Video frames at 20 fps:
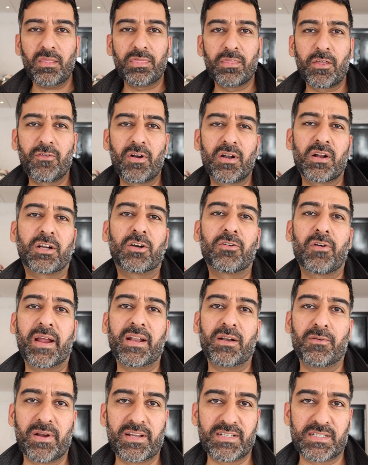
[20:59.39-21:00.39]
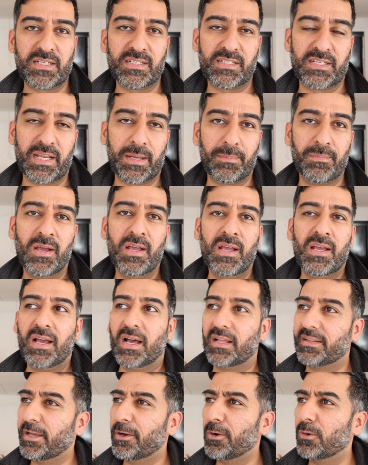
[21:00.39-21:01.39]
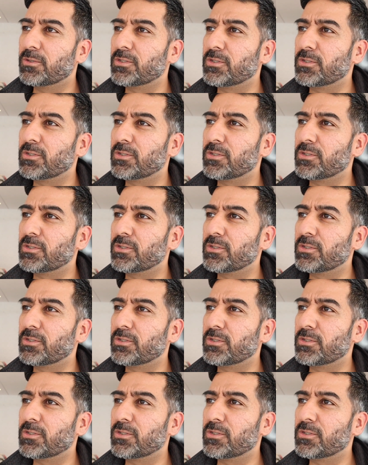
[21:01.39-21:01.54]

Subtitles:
They run a great racing team, and they